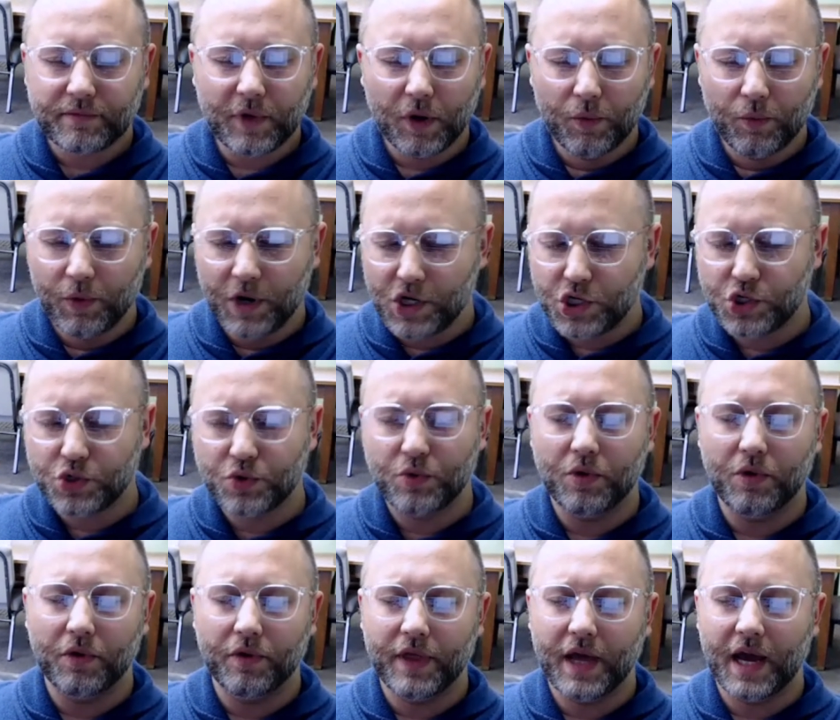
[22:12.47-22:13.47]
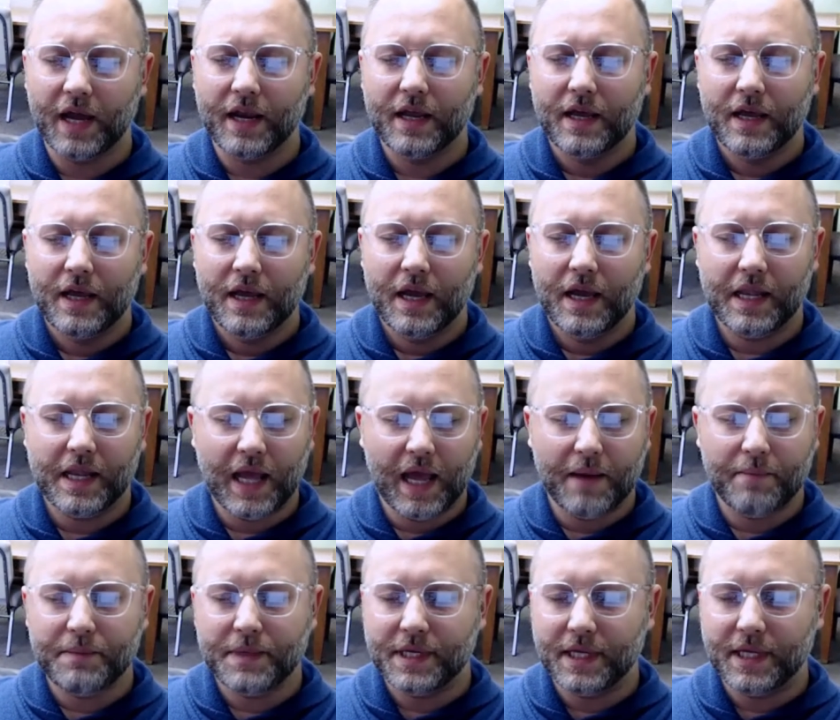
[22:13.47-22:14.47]
ritual that is
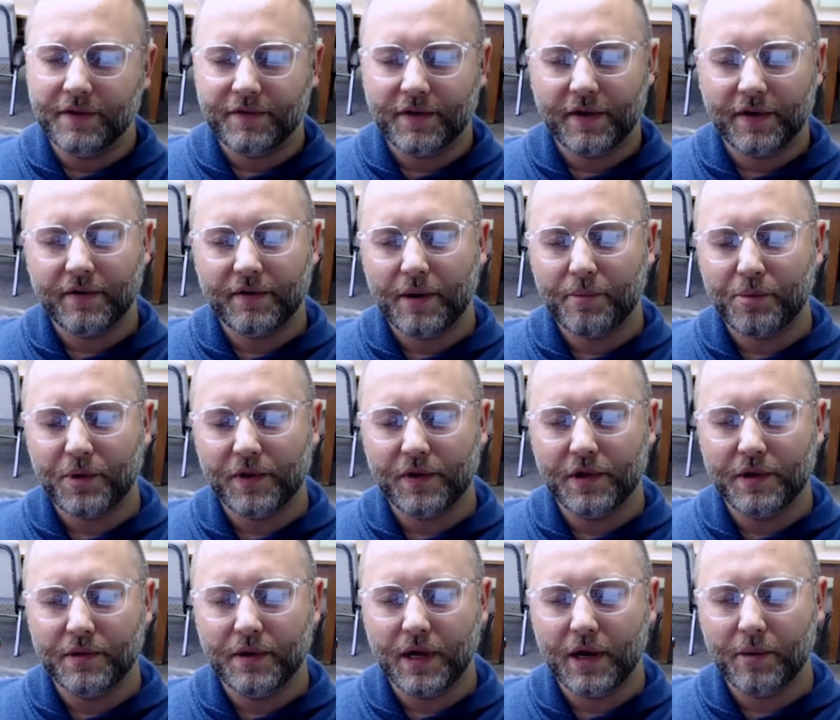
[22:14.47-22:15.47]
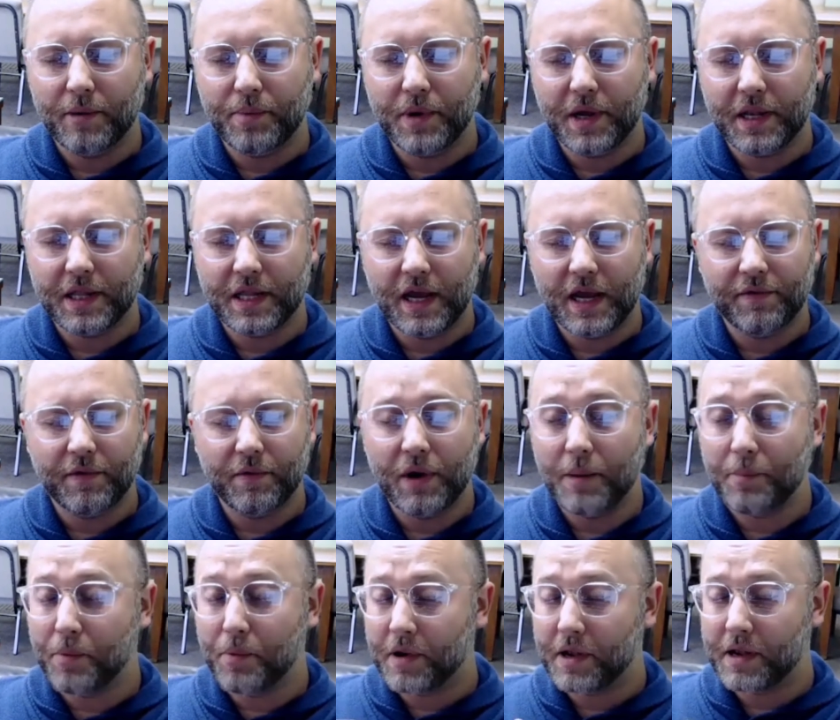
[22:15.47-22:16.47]
empty. Father, I pray that you would help us to have the
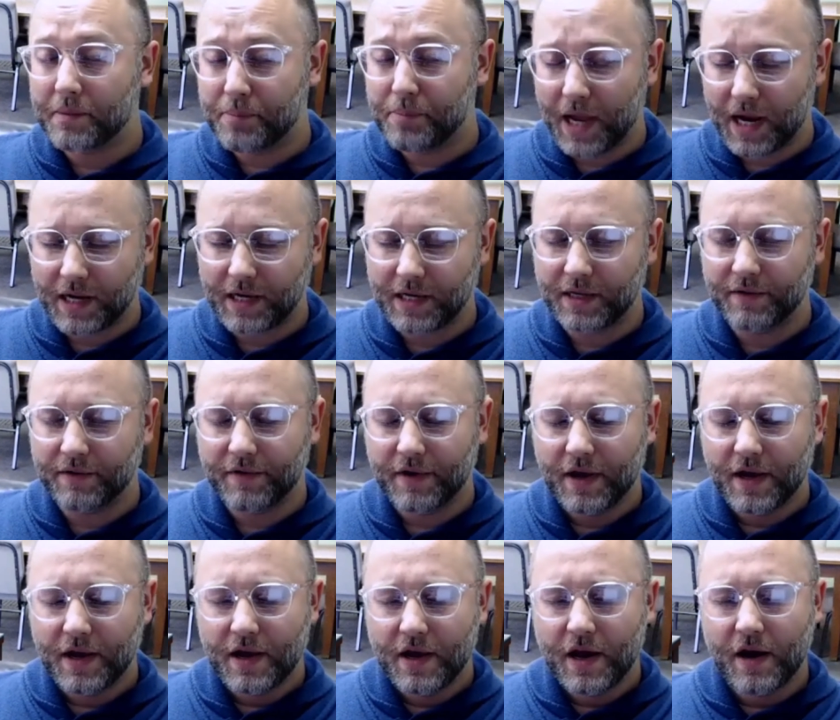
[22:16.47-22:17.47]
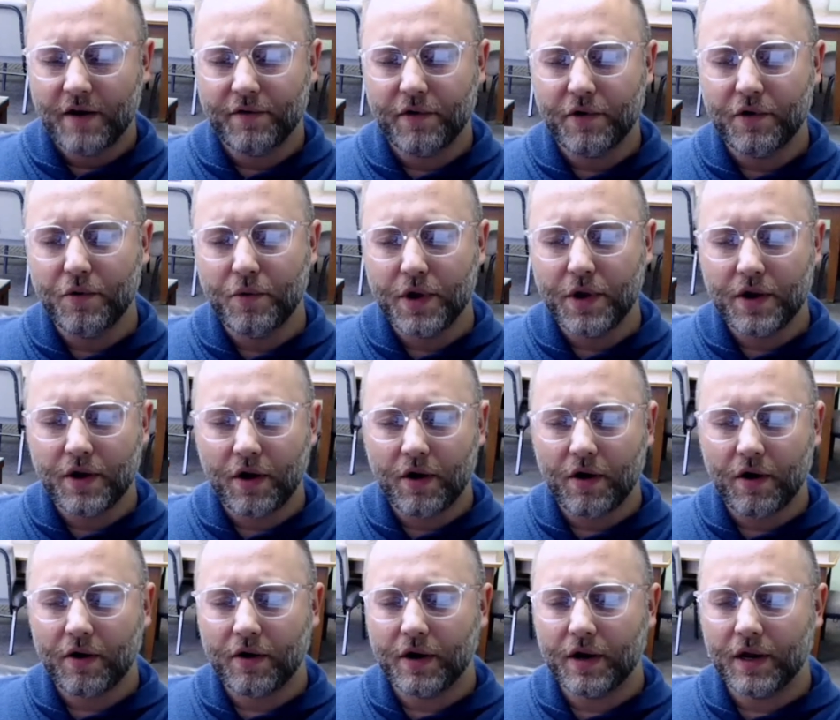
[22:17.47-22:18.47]
right perspective of who we
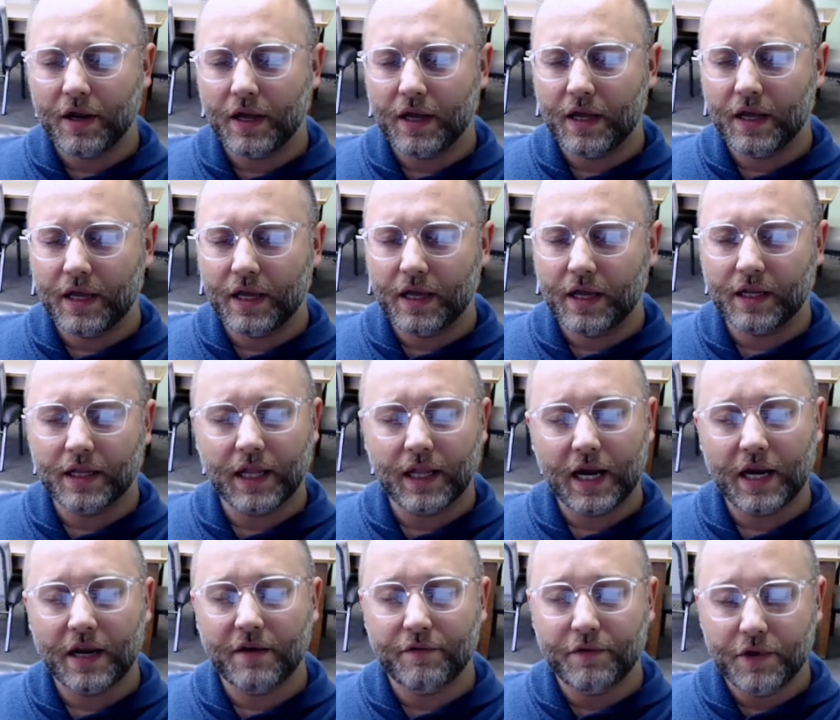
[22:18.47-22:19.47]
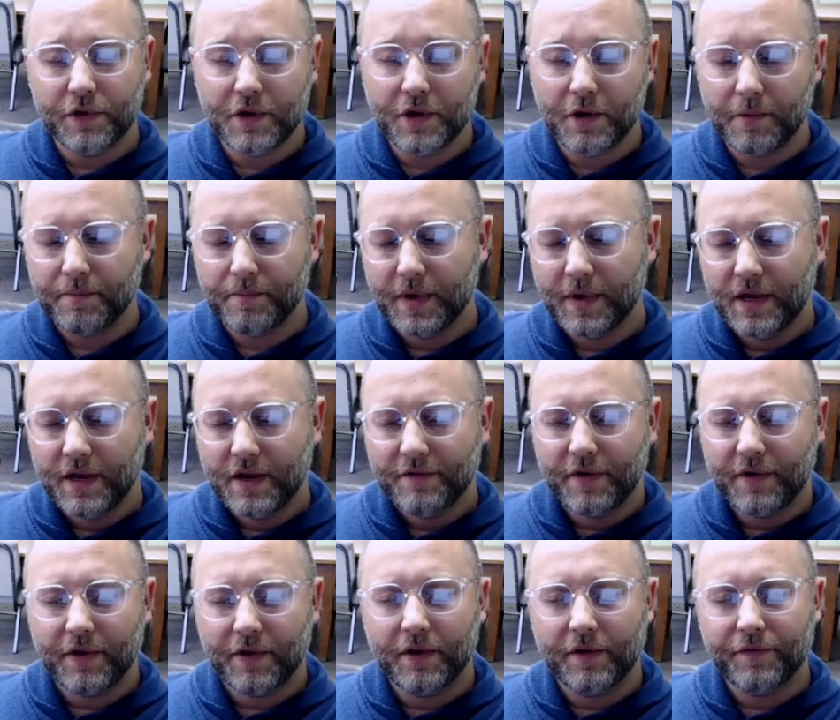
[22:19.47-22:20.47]
are in light of you.
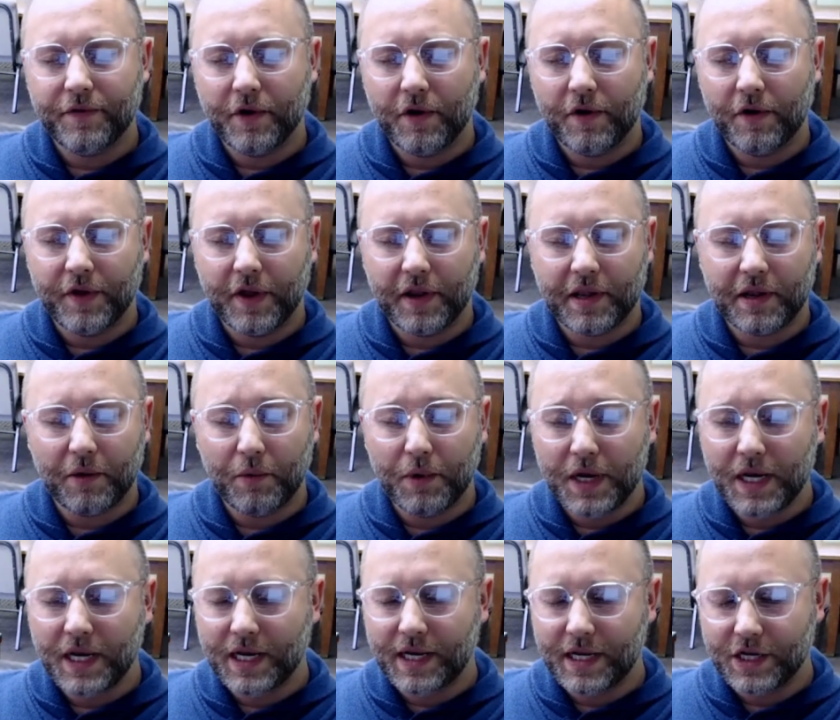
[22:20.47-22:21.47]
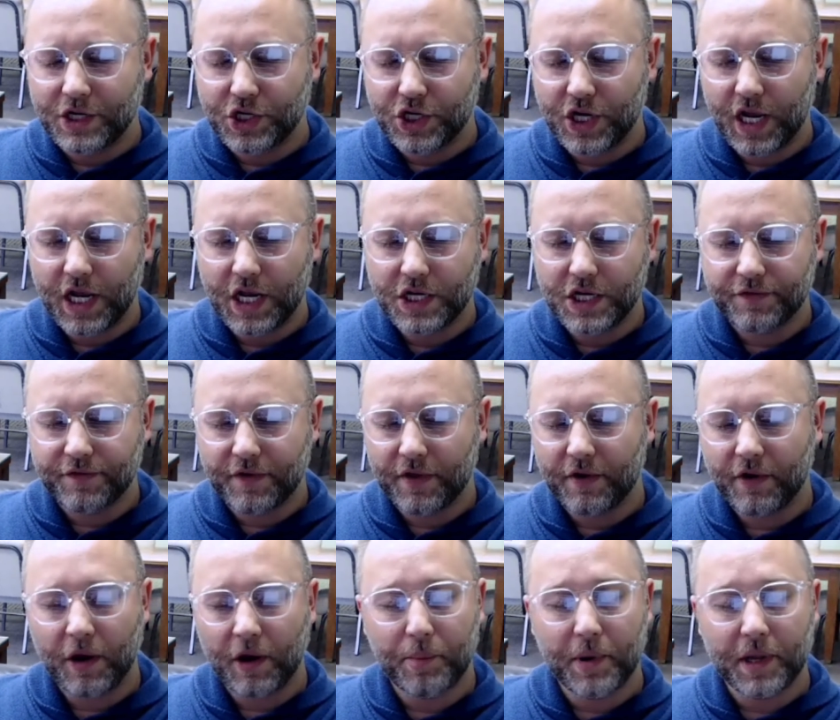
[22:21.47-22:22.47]
Father, if there are things that we need to change,
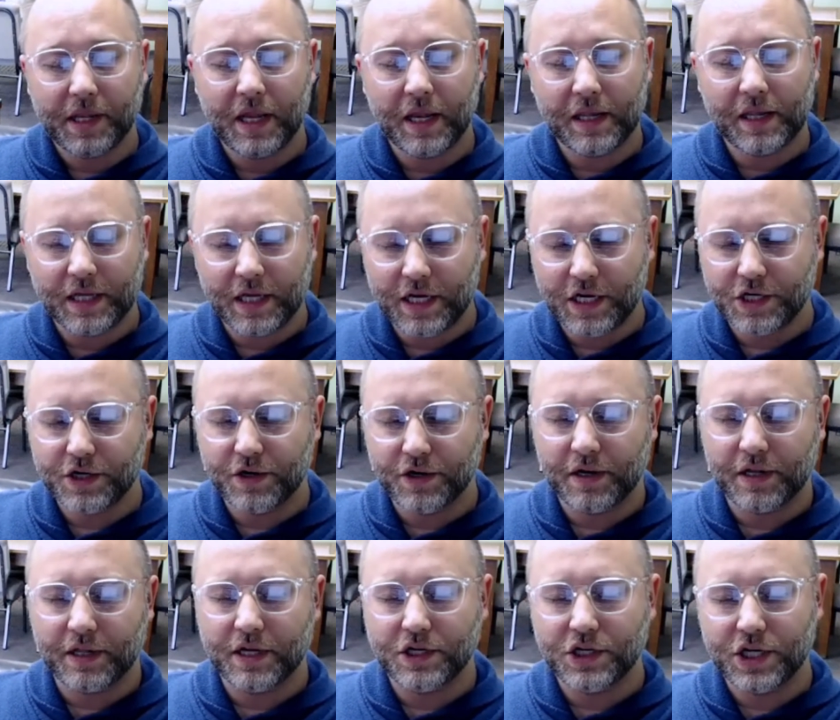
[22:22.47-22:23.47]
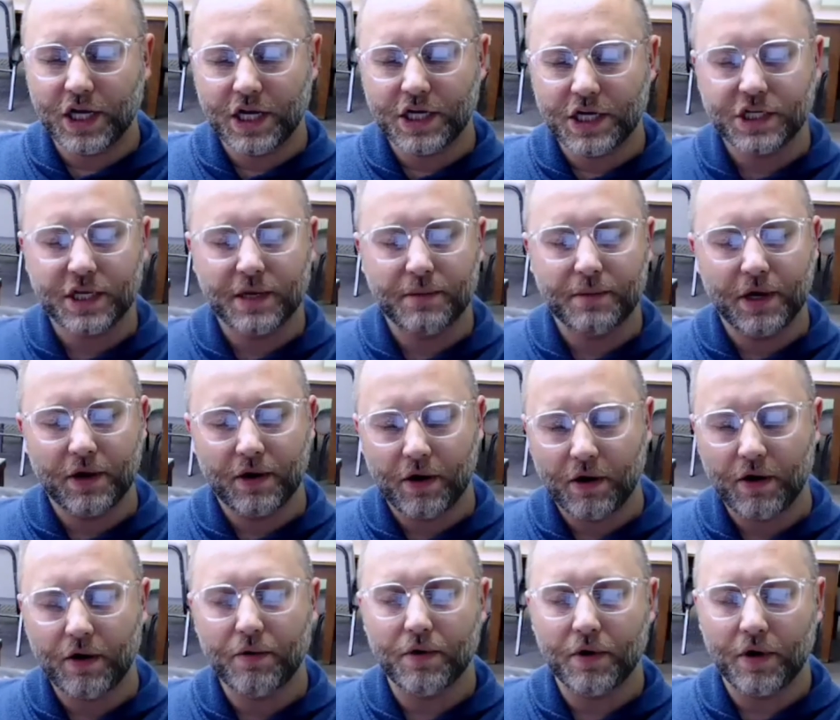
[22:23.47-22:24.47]
Father, help us as teachers to change them in
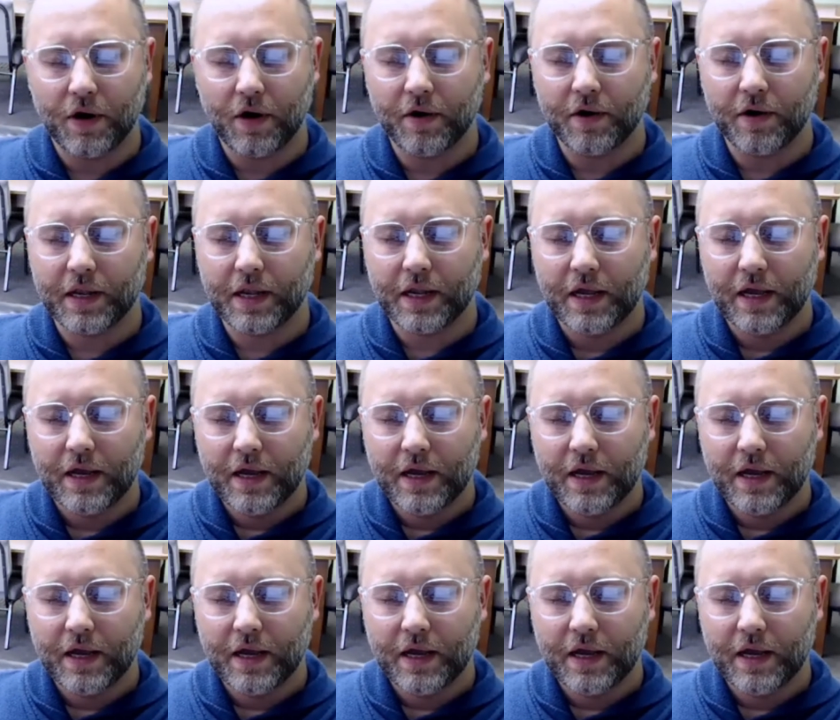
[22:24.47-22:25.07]
our own hearts,